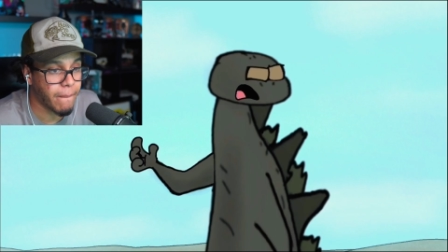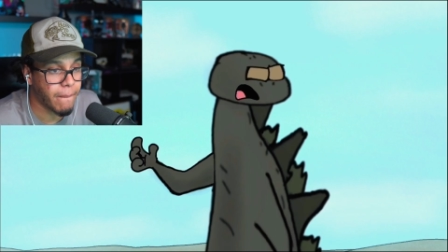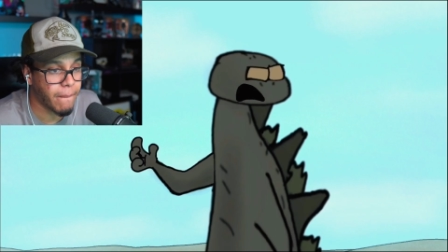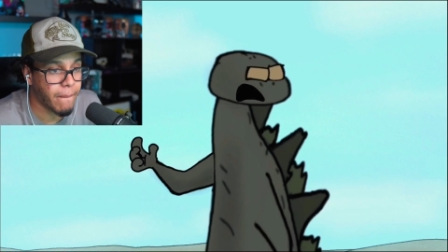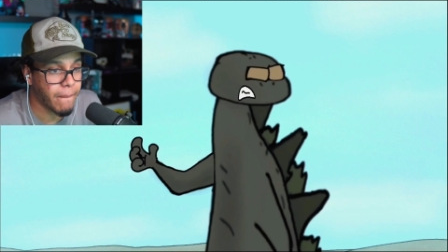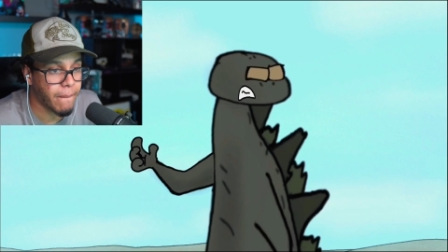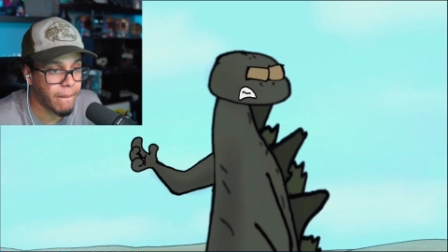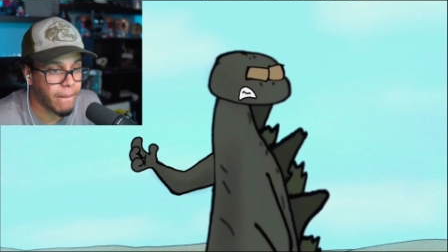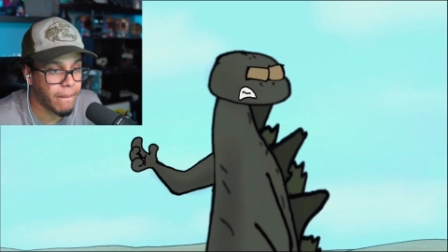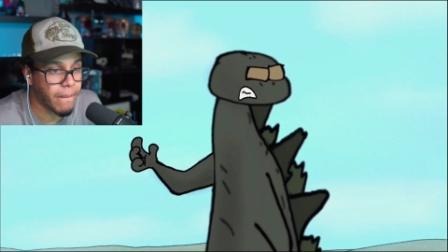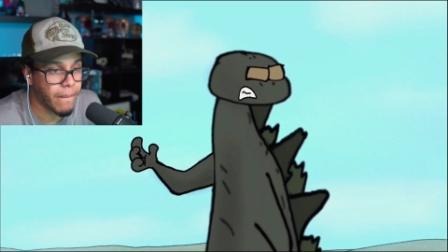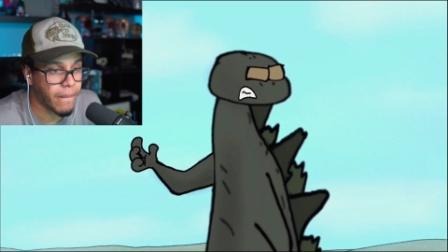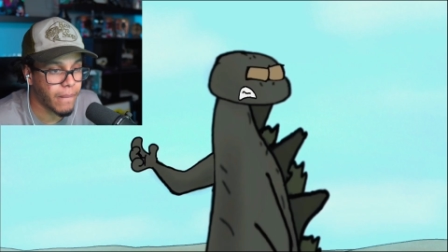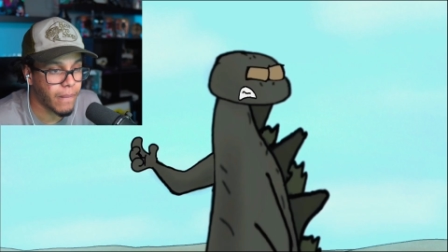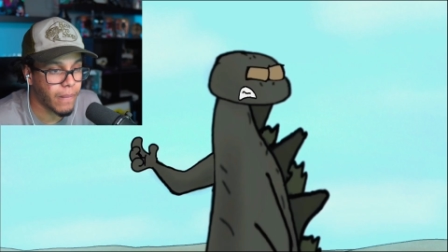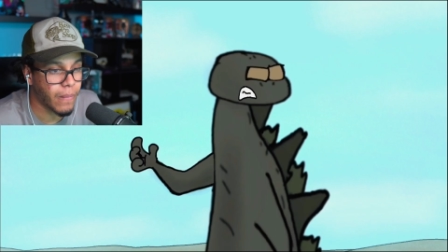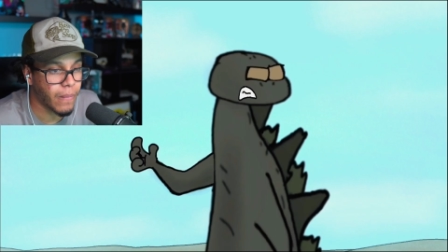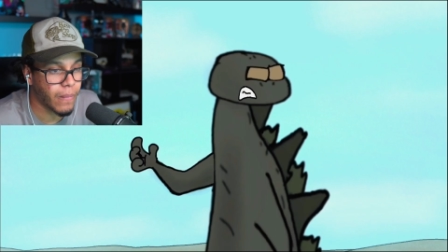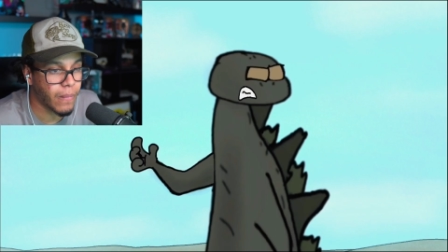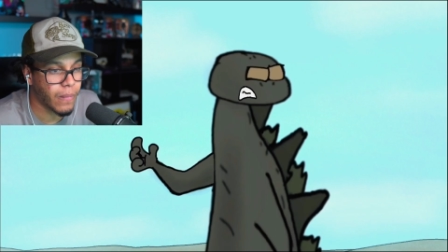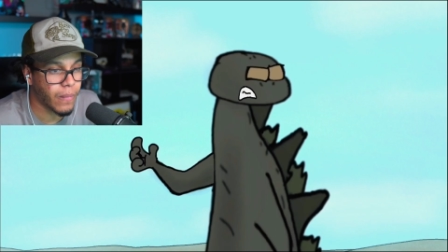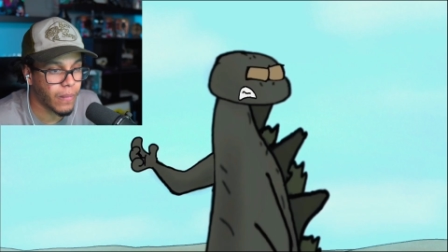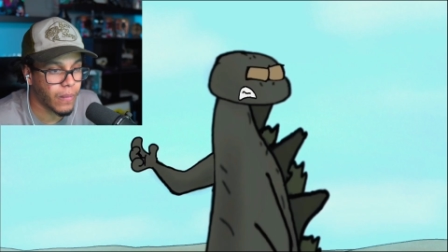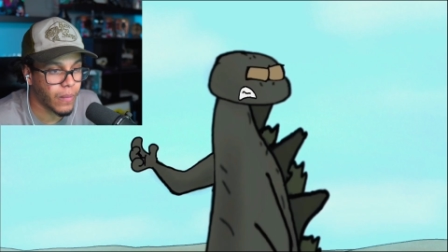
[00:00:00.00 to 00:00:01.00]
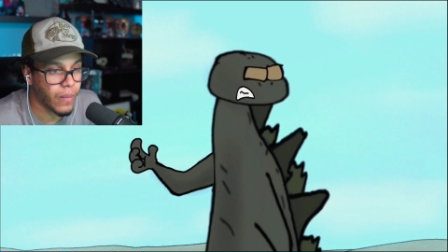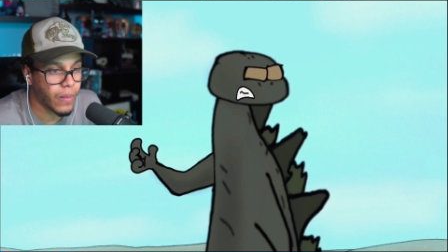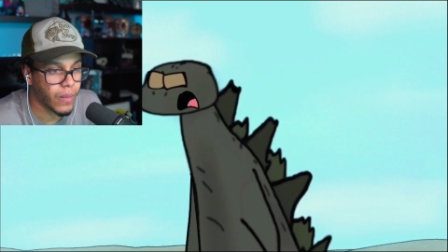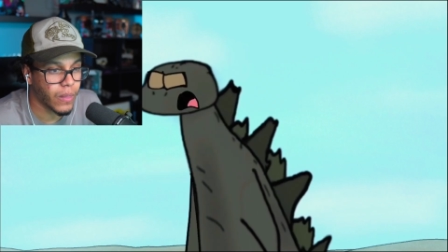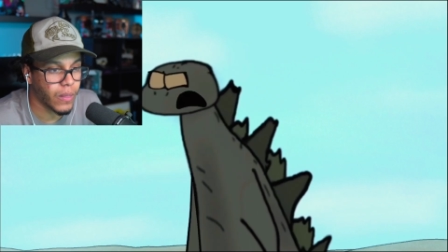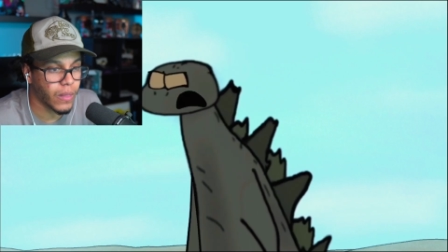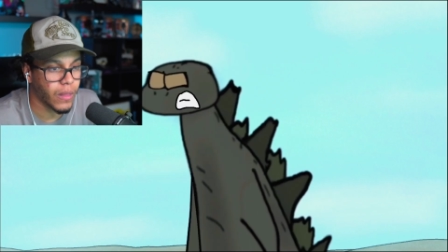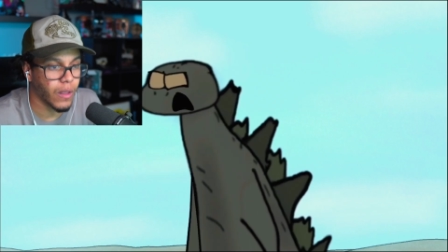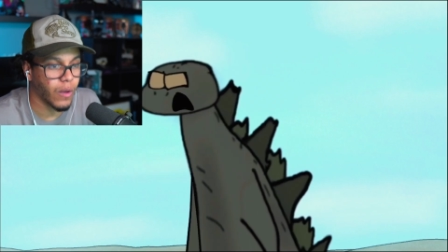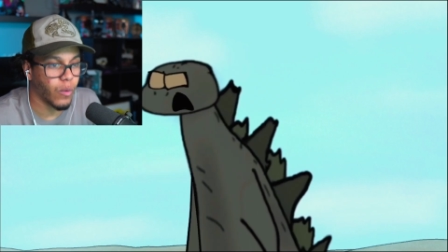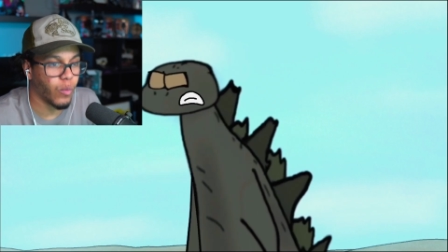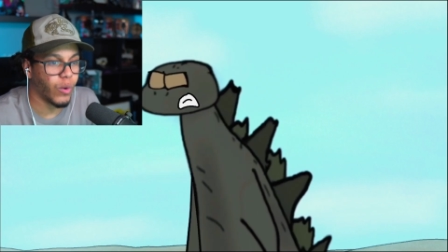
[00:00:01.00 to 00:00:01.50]
Nothing.
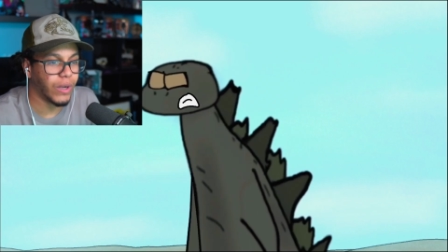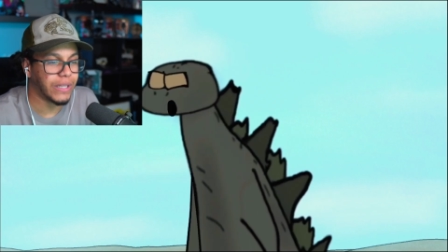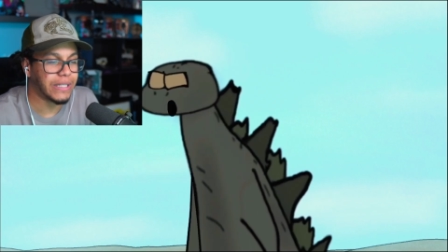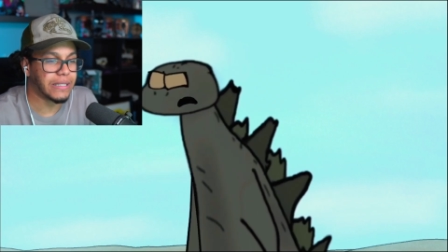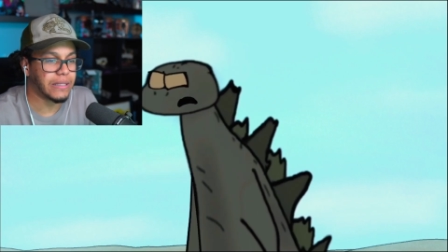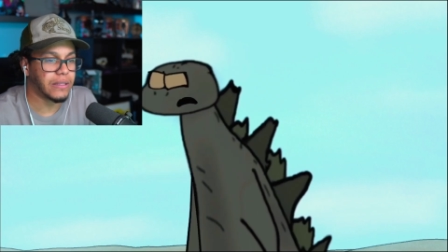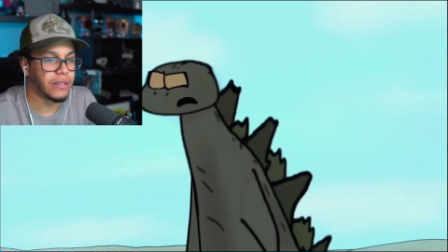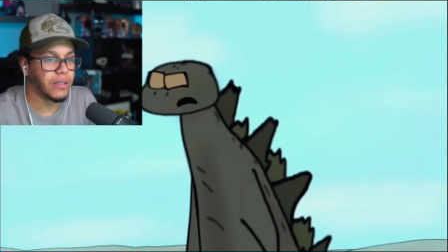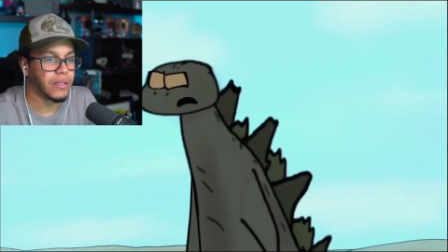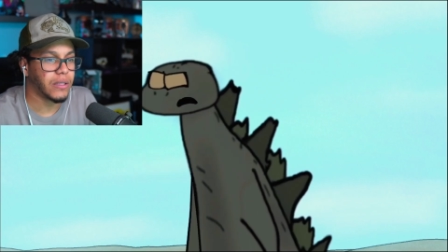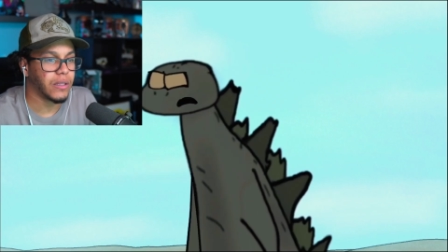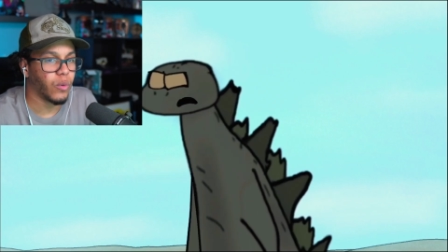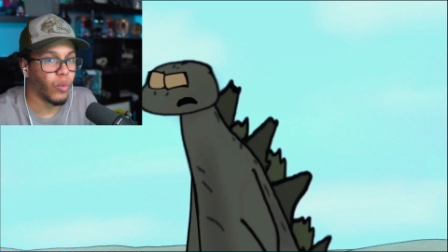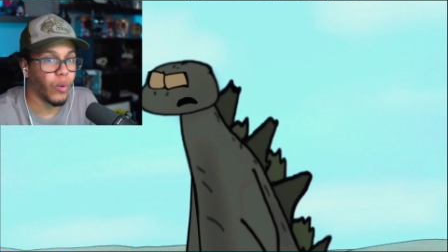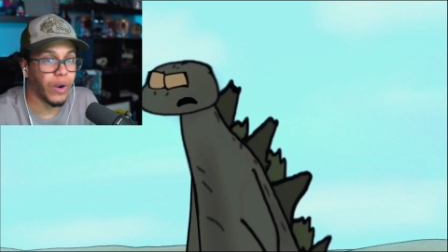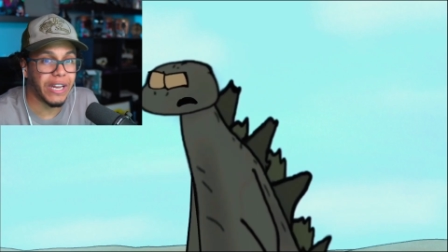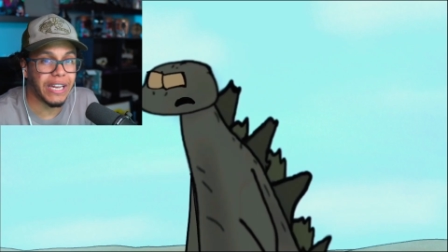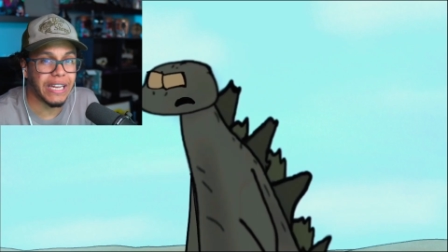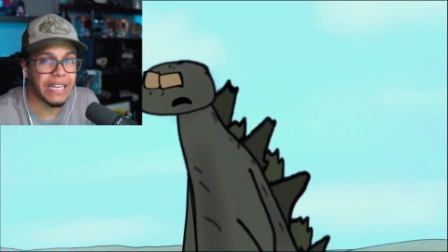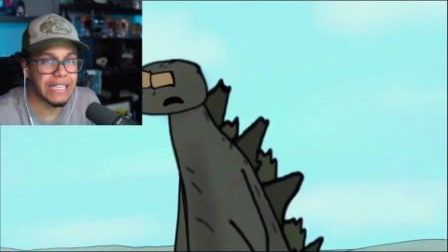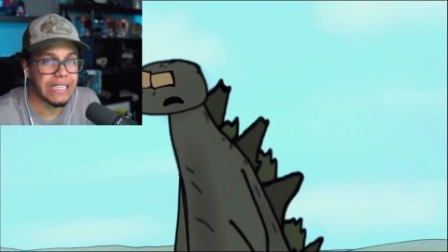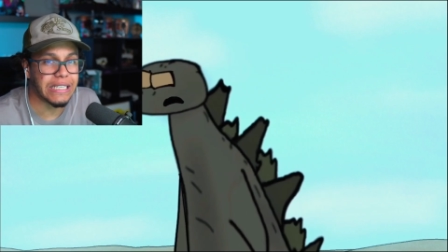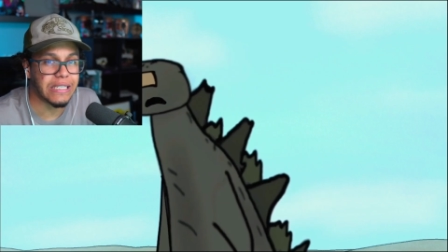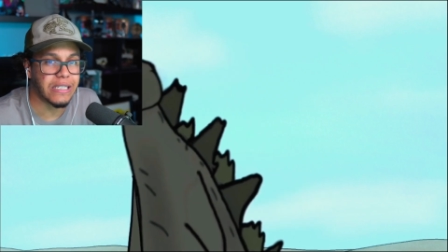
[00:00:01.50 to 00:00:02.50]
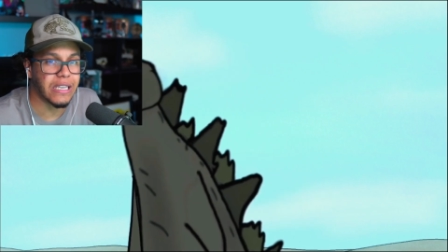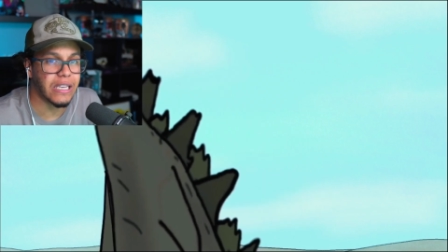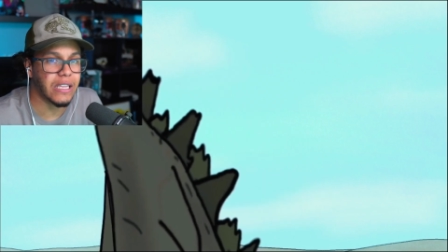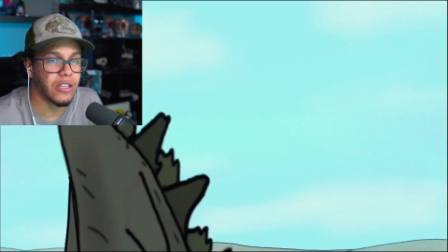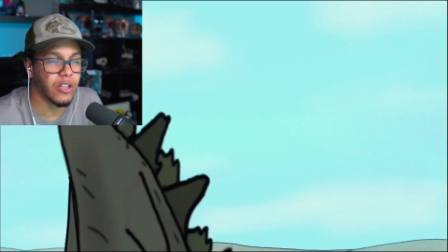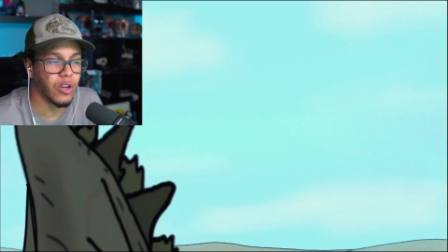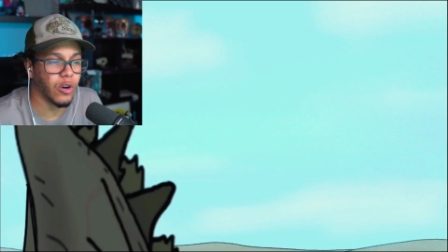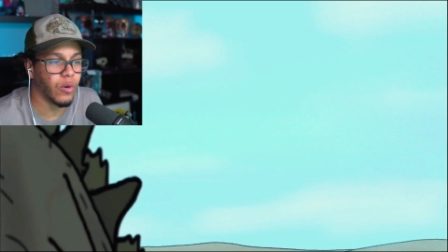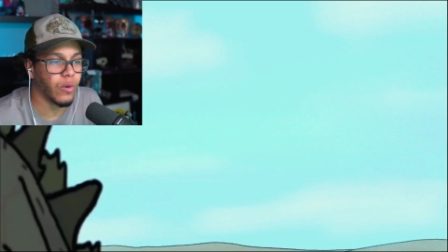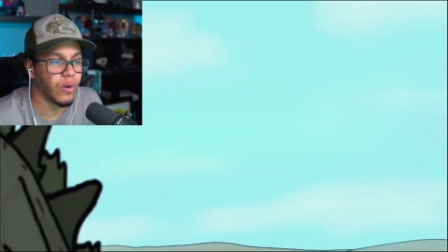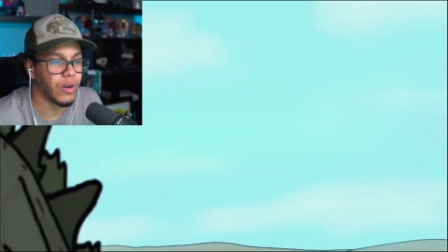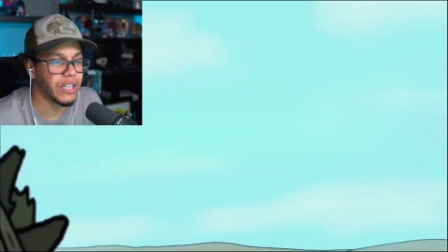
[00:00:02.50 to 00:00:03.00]
Let's what? just go. What did he see though?